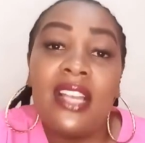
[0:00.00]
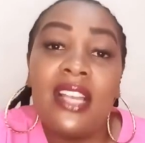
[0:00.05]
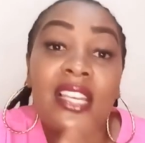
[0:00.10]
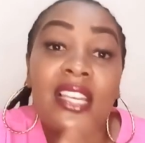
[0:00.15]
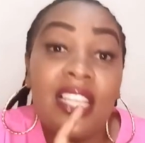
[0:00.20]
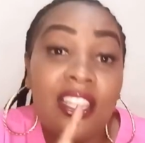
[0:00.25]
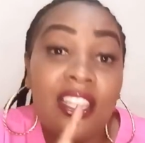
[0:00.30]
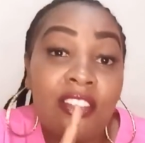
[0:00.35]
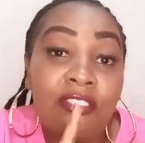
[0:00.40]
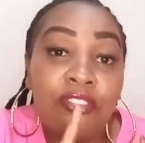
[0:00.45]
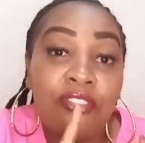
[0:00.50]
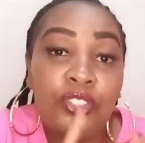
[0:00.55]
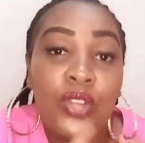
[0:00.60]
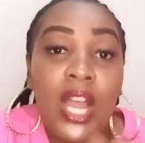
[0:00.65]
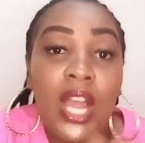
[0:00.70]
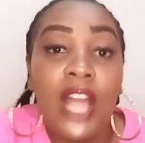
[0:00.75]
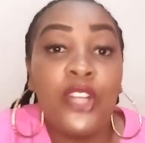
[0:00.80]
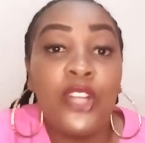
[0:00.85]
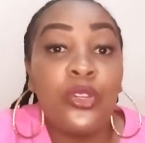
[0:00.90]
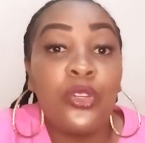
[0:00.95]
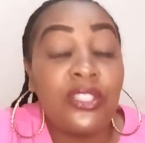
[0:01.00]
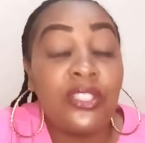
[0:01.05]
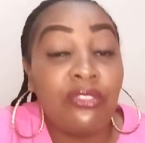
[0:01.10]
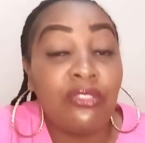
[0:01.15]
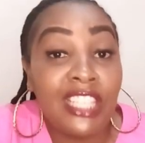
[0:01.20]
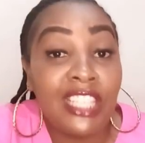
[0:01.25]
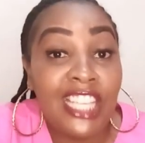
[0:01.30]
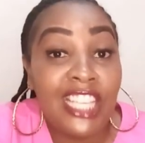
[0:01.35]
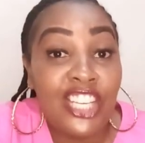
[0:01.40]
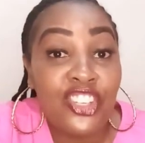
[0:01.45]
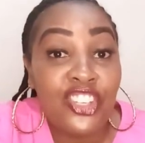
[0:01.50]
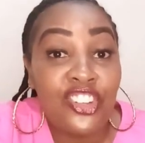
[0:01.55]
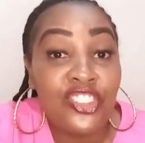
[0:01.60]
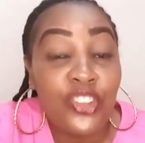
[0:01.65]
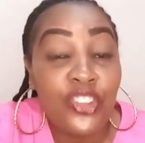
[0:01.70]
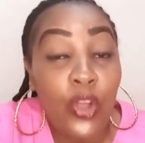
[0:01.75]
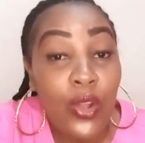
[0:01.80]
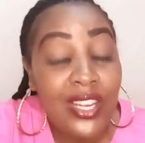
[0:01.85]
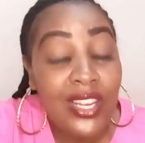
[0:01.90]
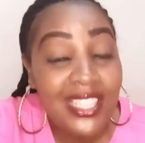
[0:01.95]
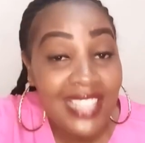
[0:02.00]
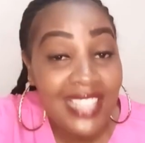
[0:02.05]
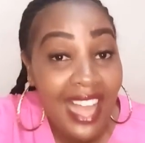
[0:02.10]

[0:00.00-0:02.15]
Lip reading: Leave your notifications on,